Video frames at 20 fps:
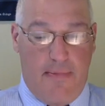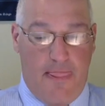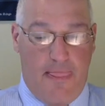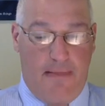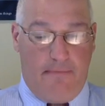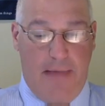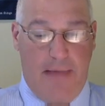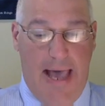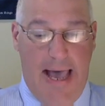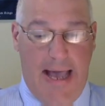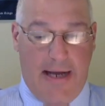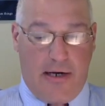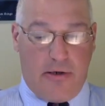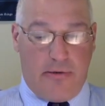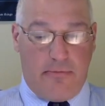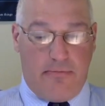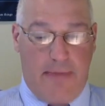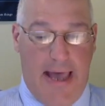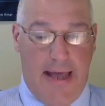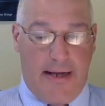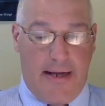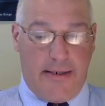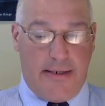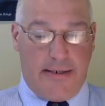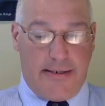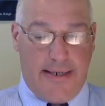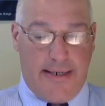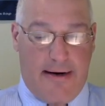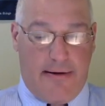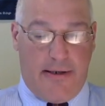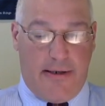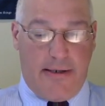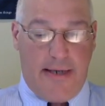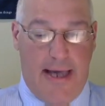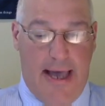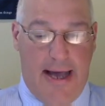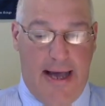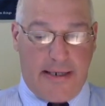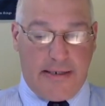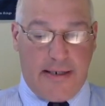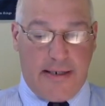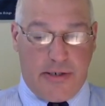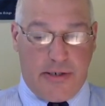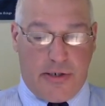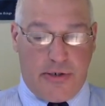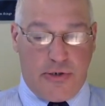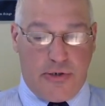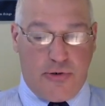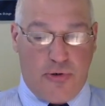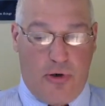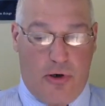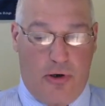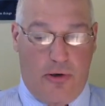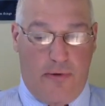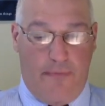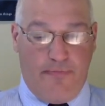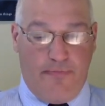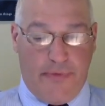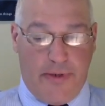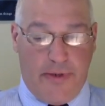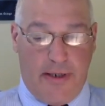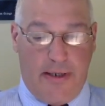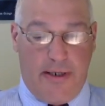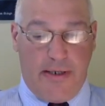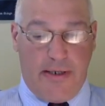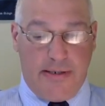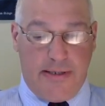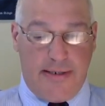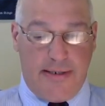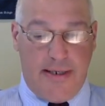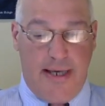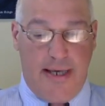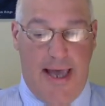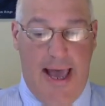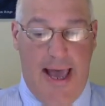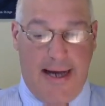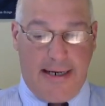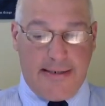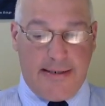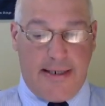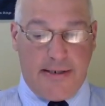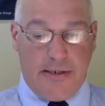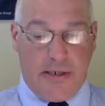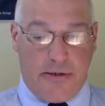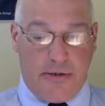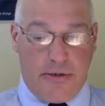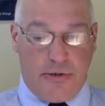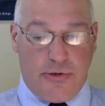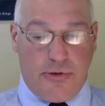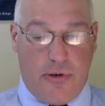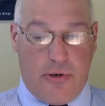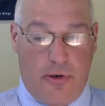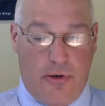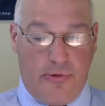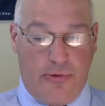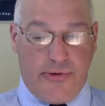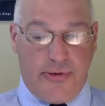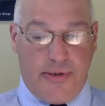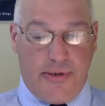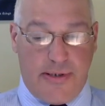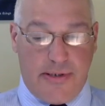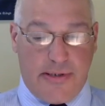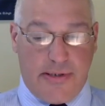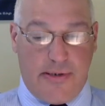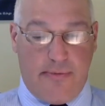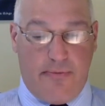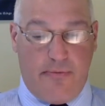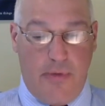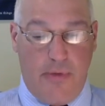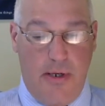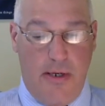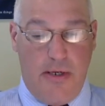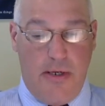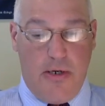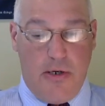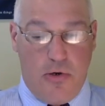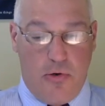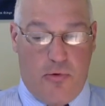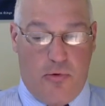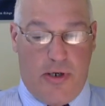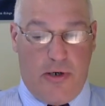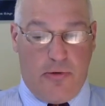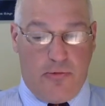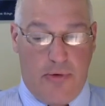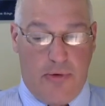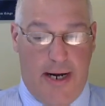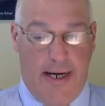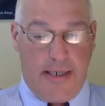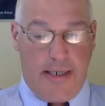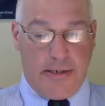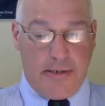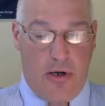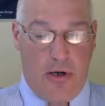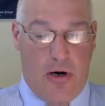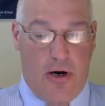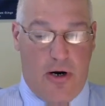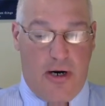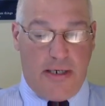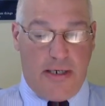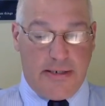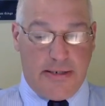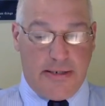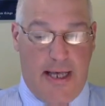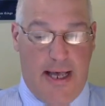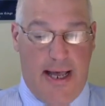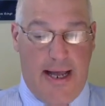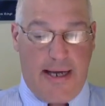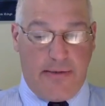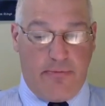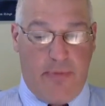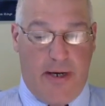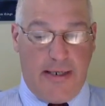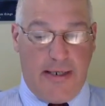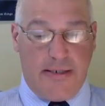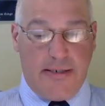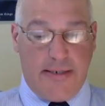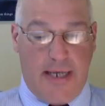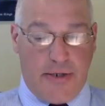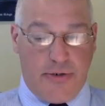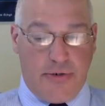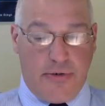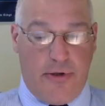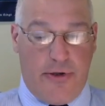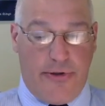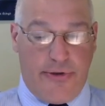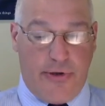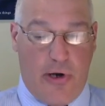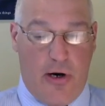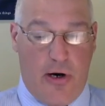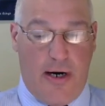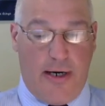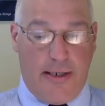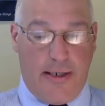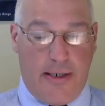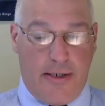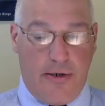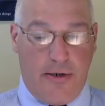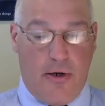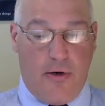MAC, or mandatory access control, is the access control system where rights are assigned by the central authority.